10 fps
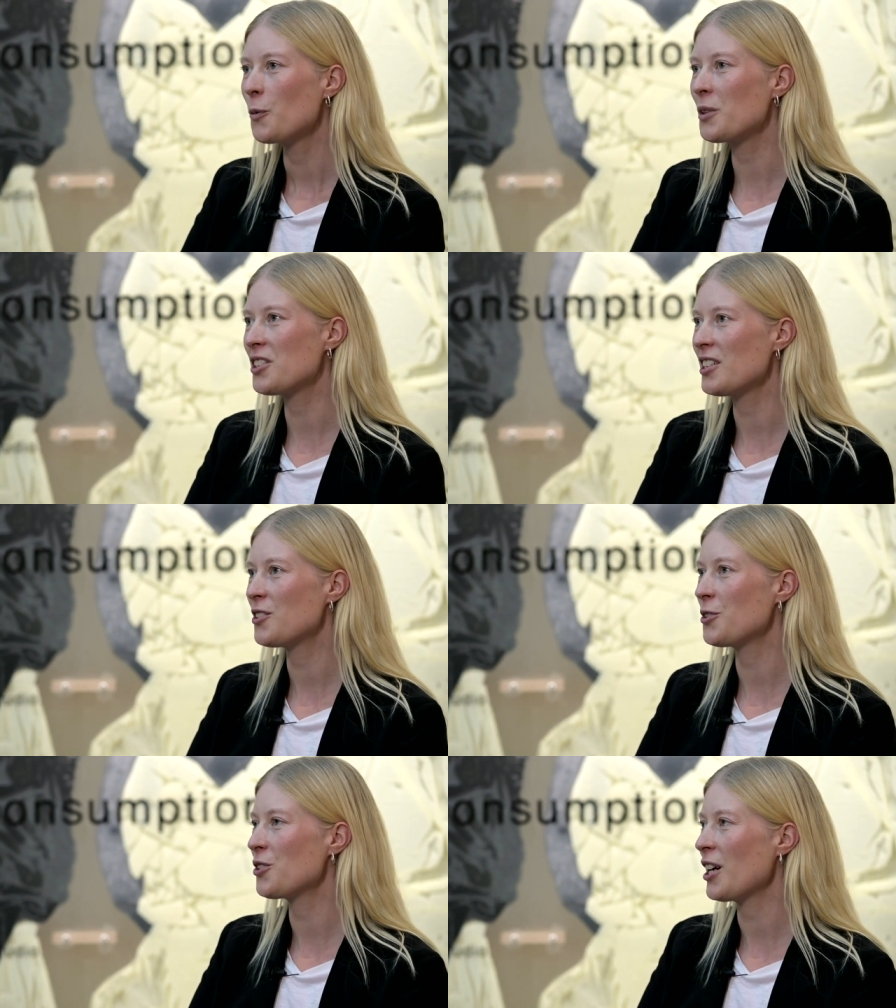which is
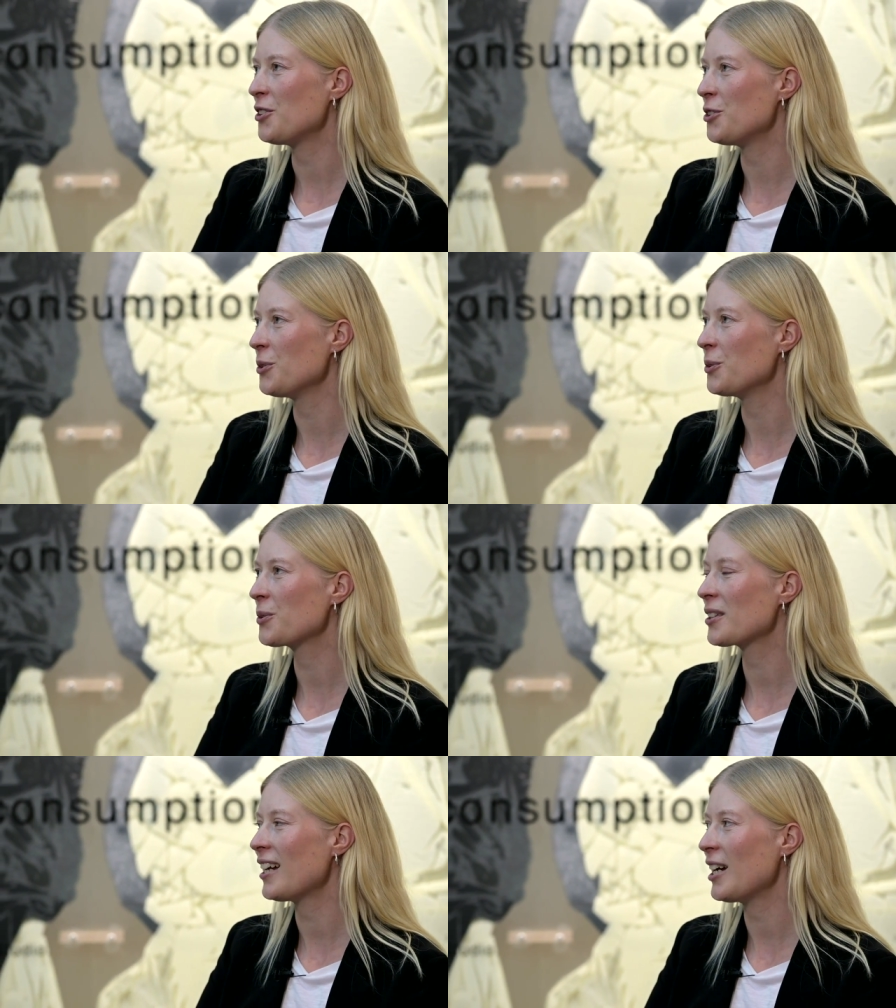to try
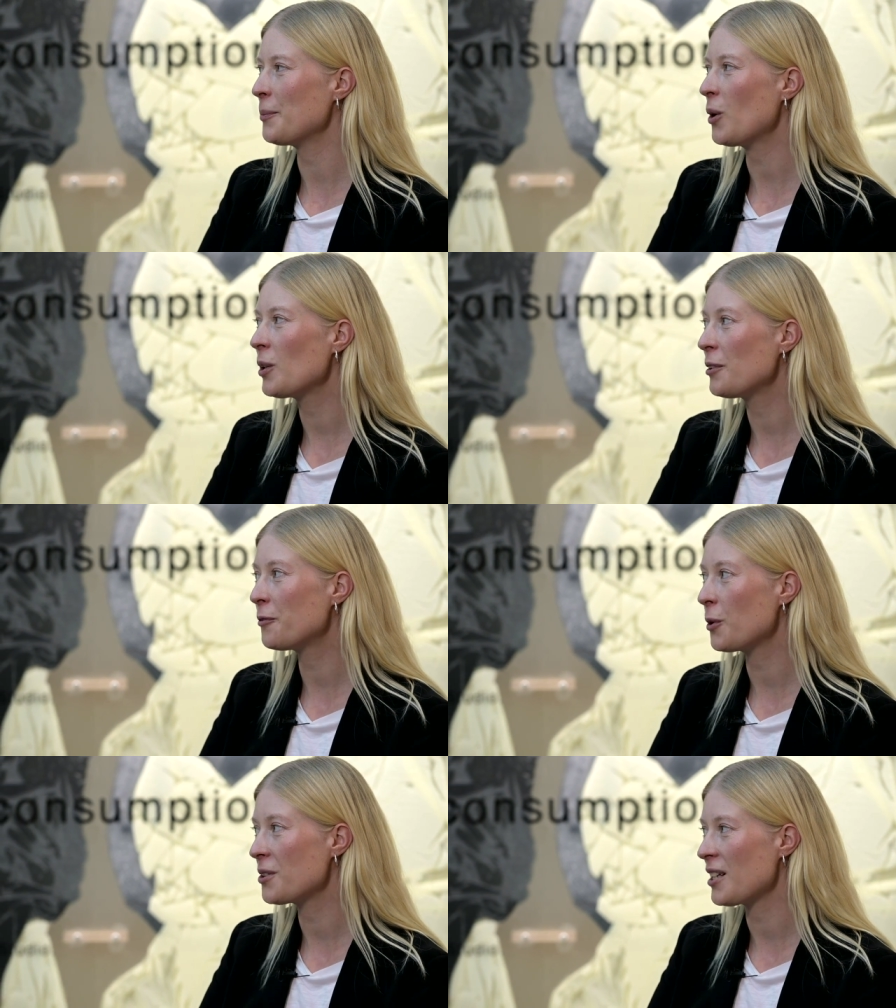to climb all the
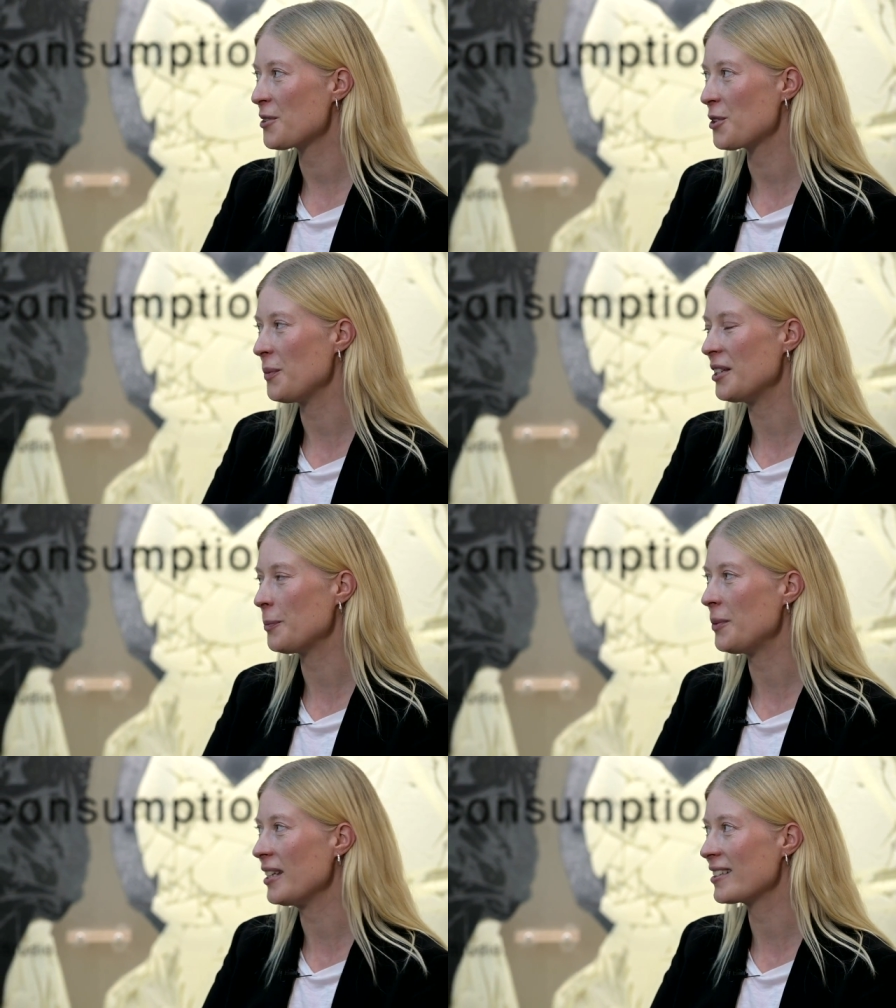4,000 meter
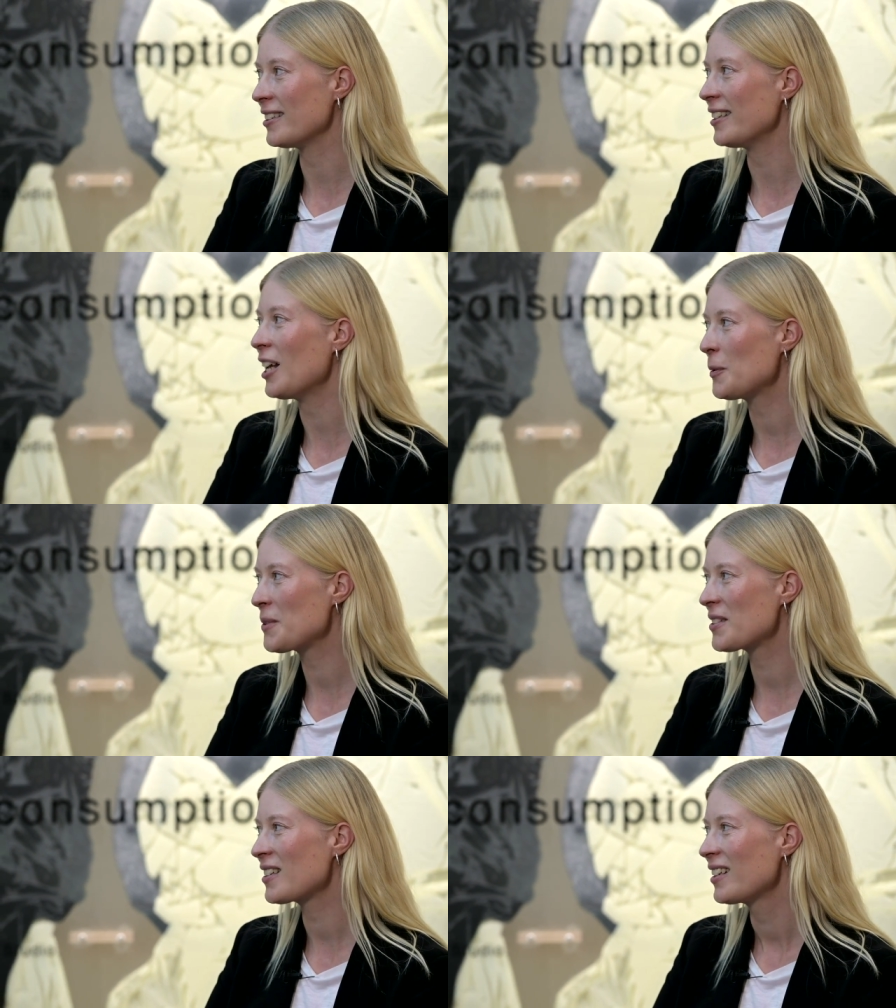peaks in the
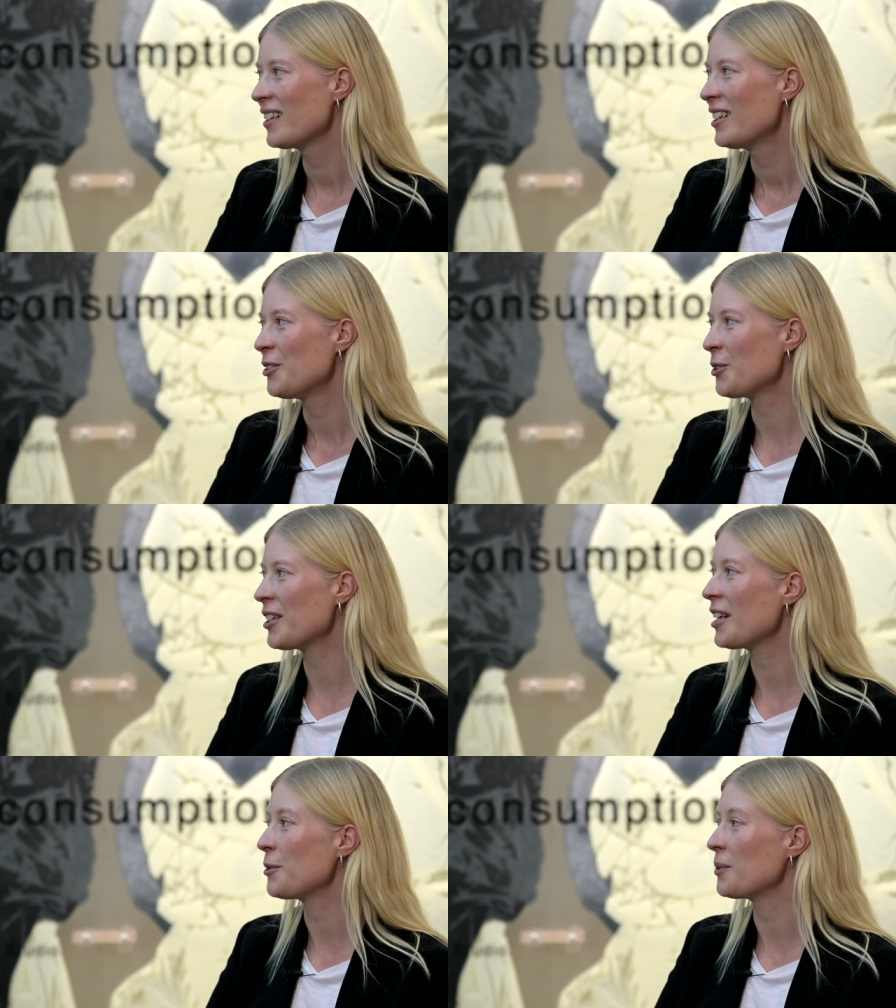Alps
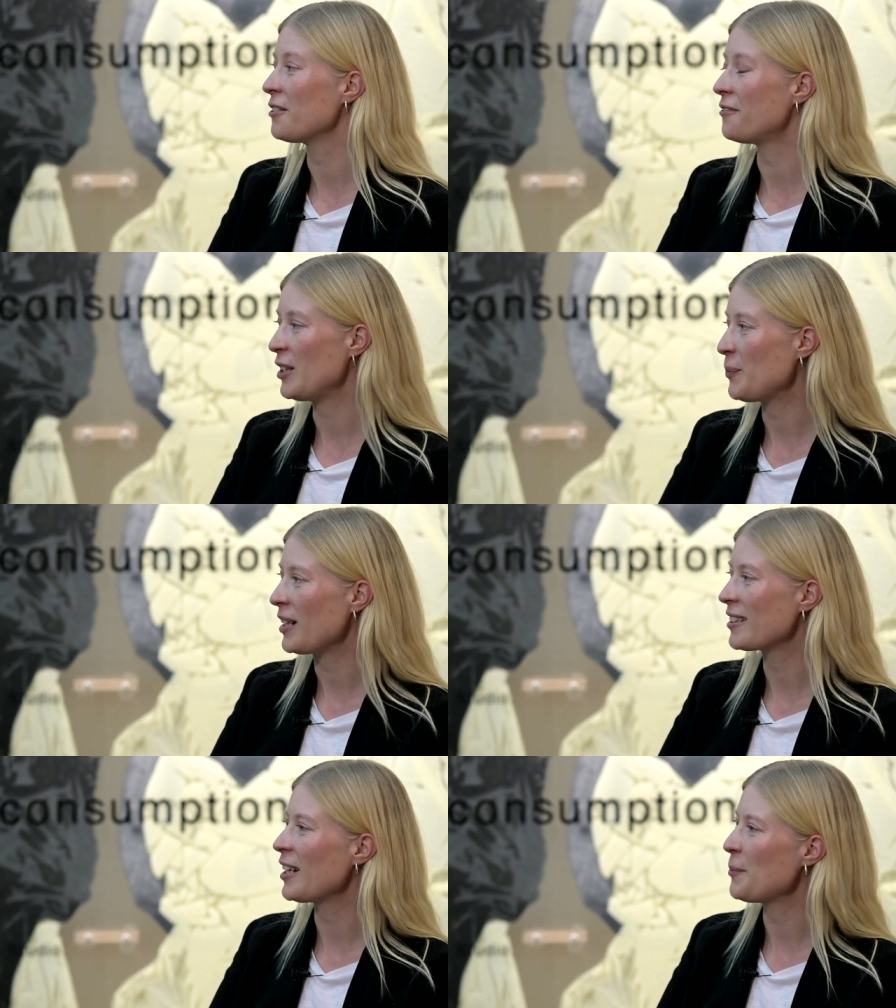together with a
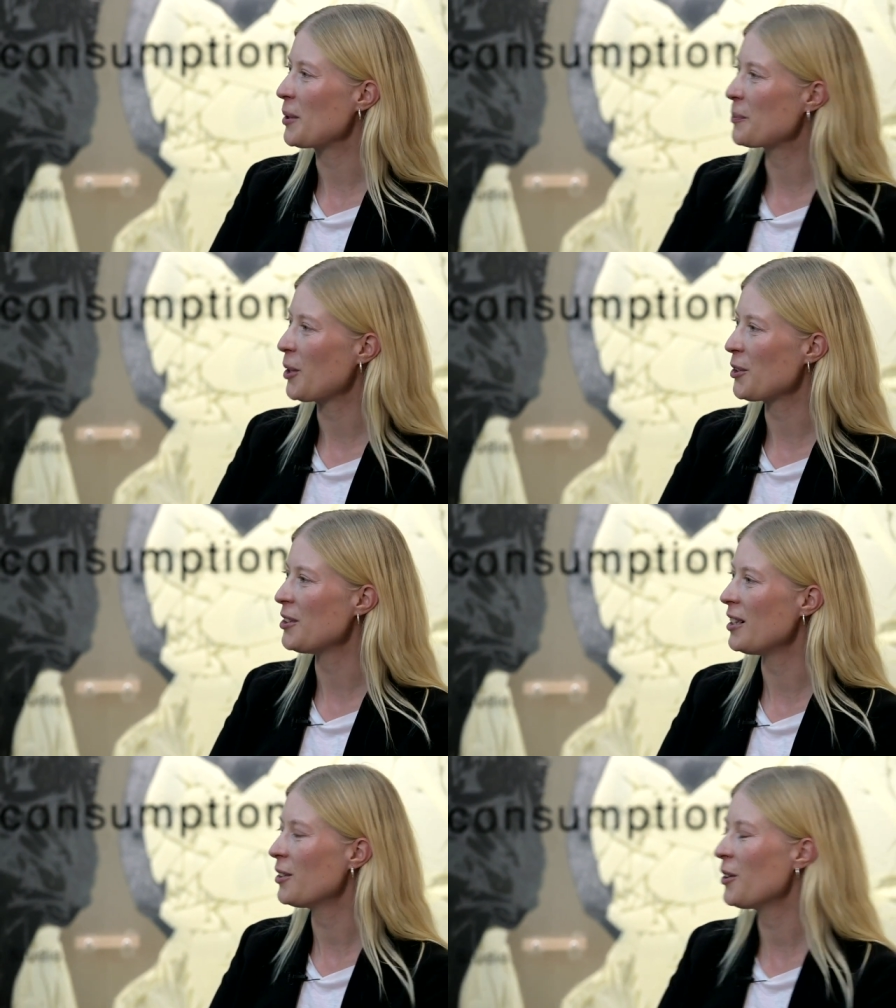female climbing
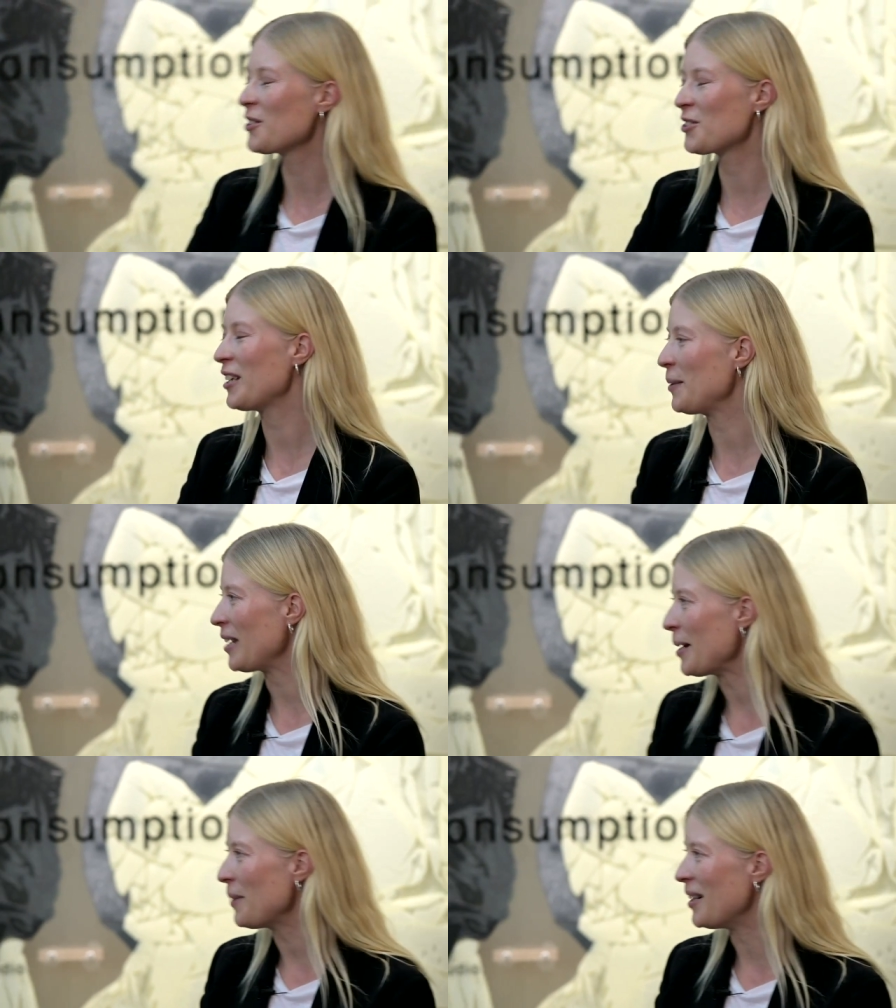partner, also
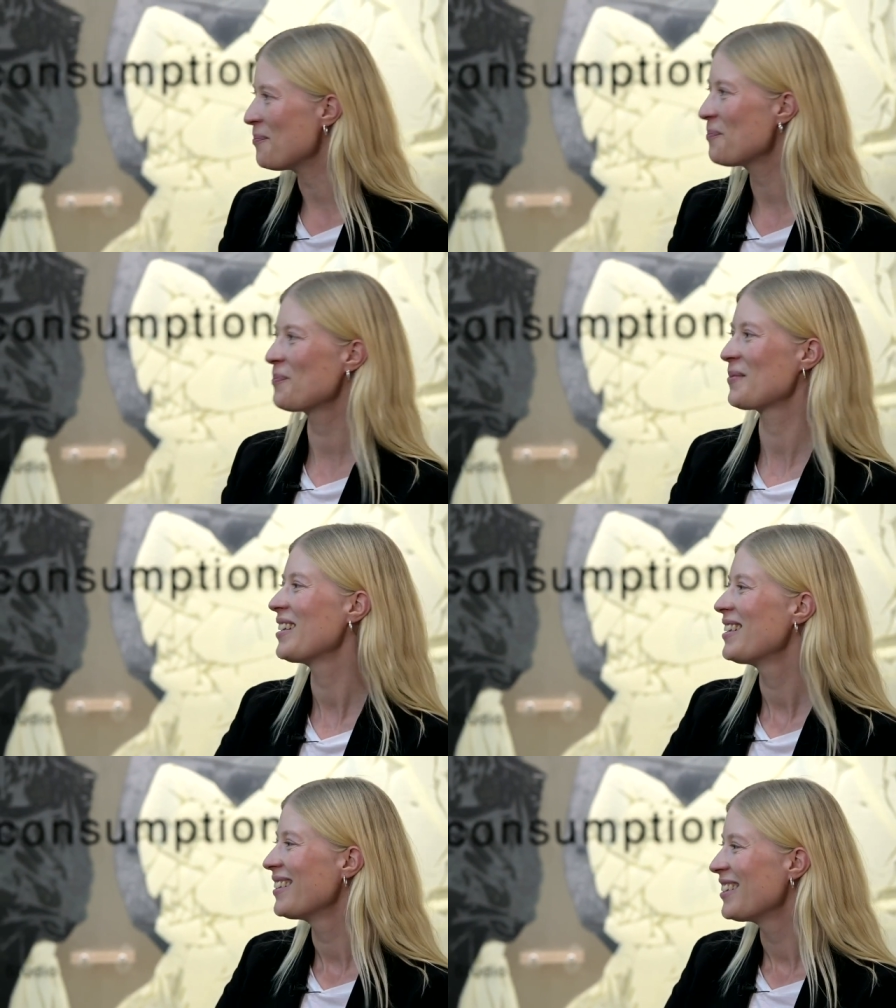named Emma.
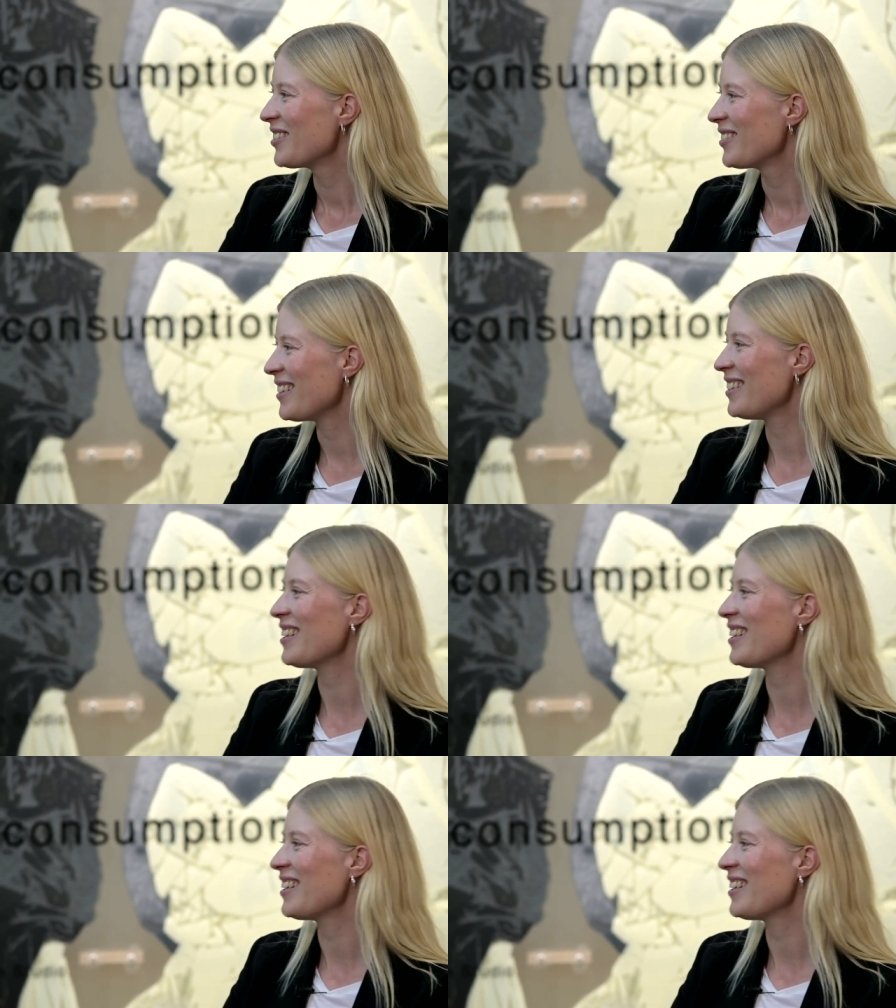Nice.